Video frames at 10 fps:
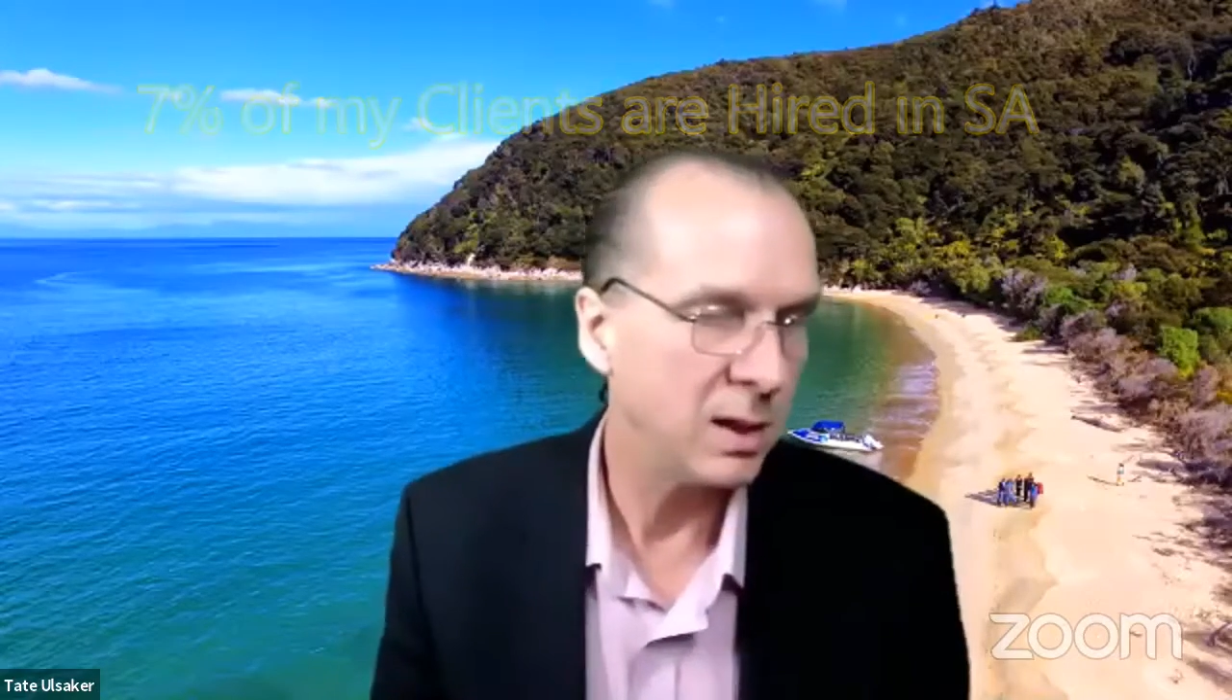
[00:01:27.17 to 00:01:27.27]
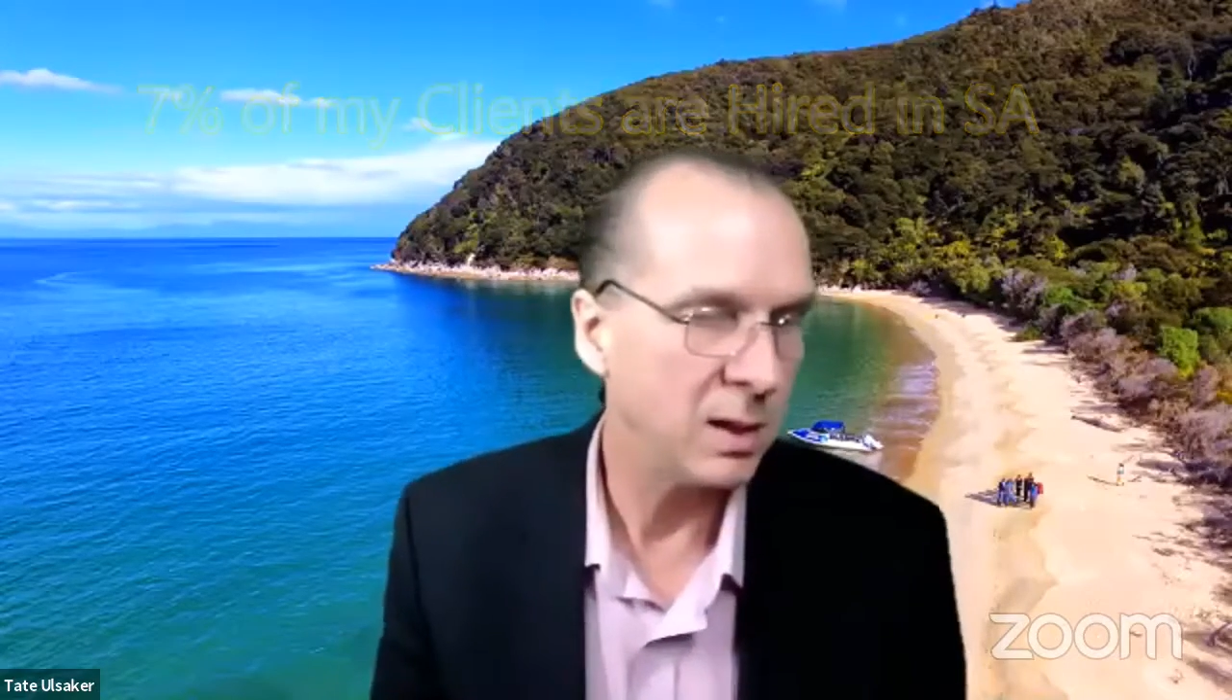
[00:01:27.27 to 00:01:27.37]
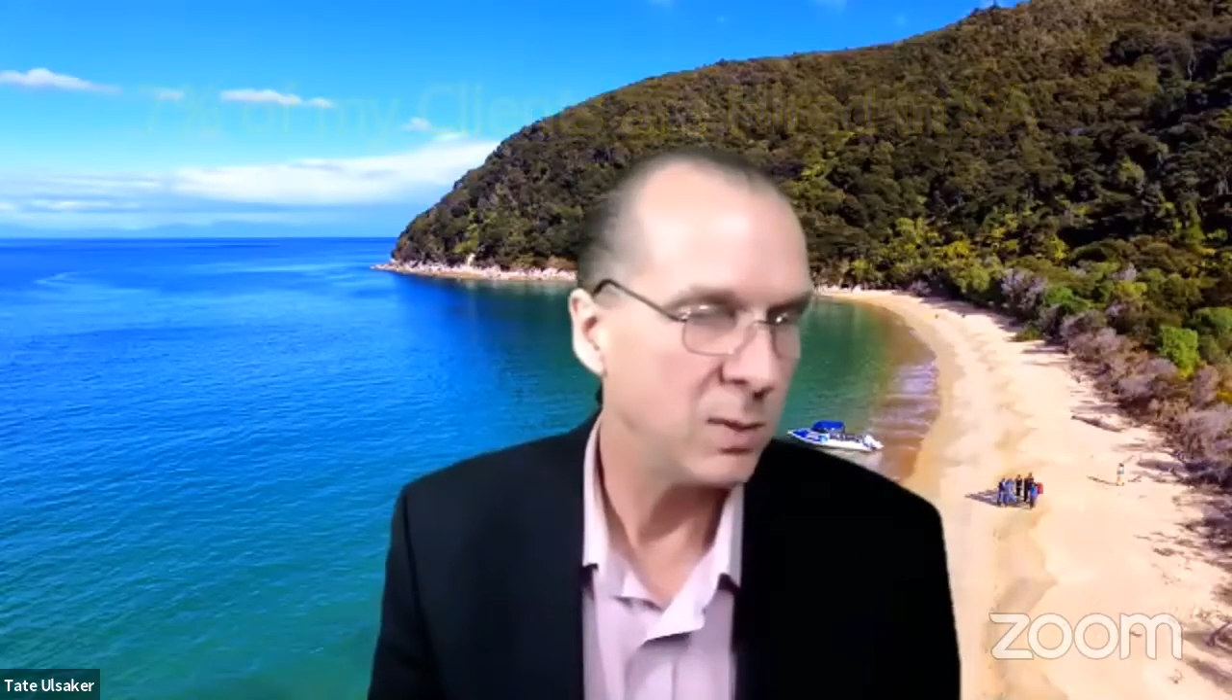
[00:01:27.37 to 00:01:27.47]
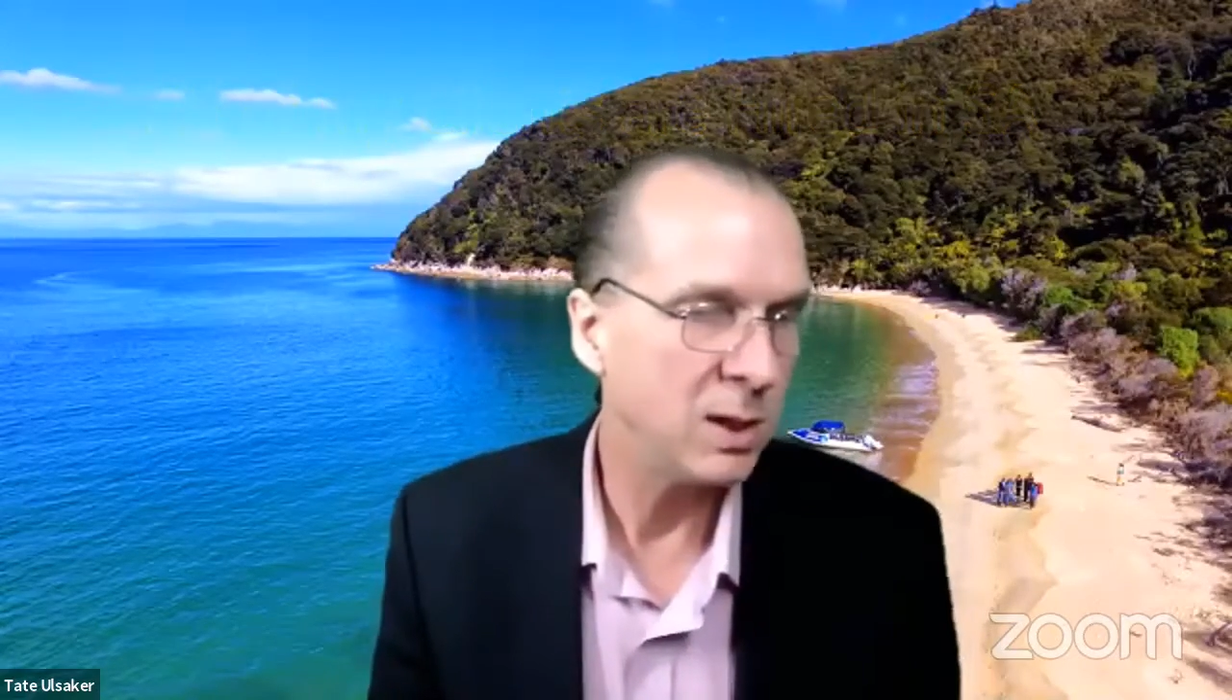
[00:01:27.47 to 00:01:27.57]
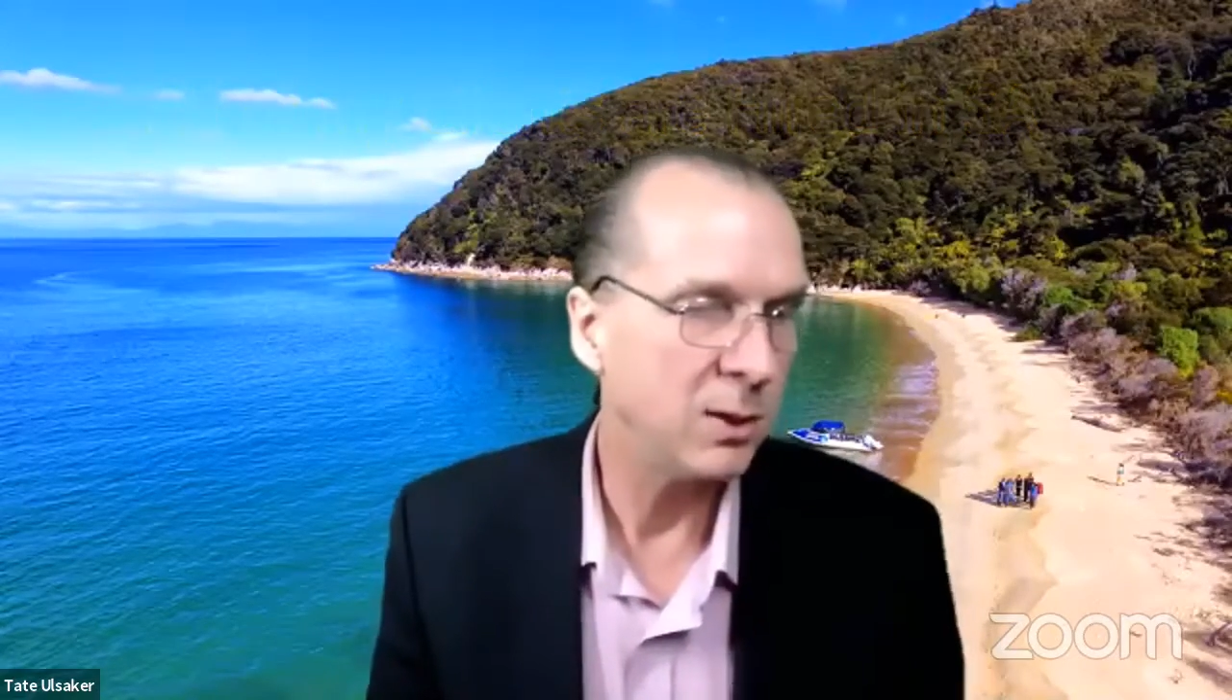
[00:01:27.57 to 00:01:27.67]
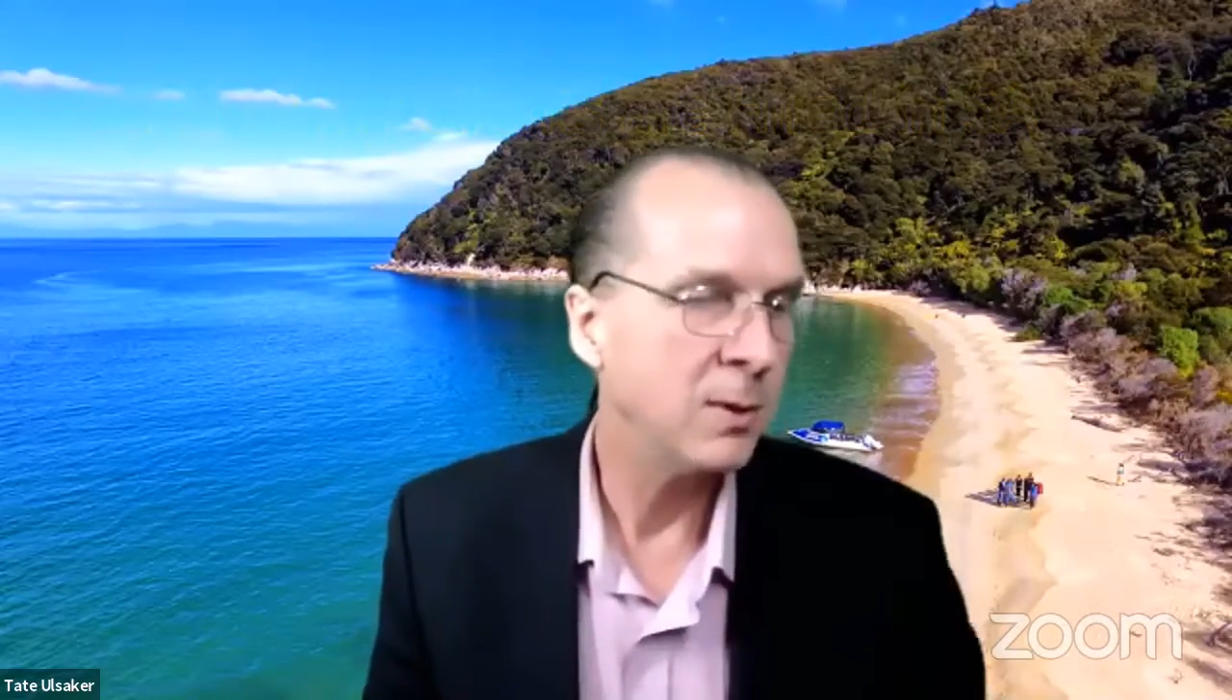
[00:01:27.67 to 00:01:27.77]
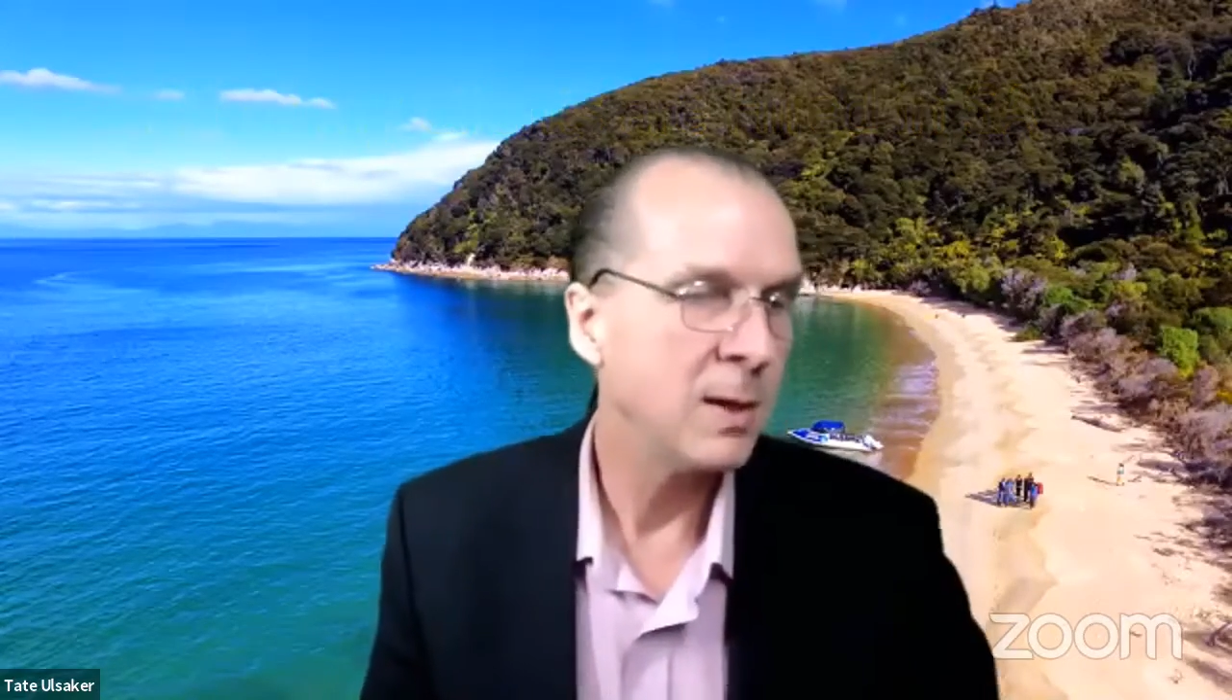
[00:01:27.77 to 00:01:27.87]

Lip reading: meet you.